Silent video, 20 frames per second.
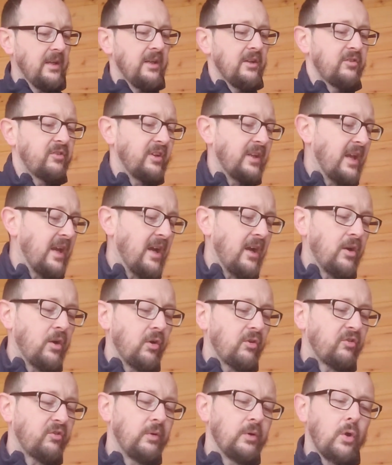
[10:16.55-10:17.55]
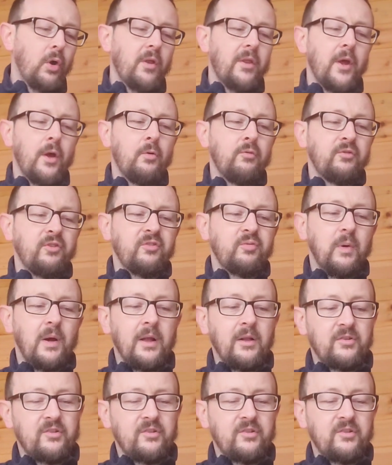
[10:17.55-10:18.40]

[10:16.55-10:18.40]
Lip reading: So yeah, I got those as well,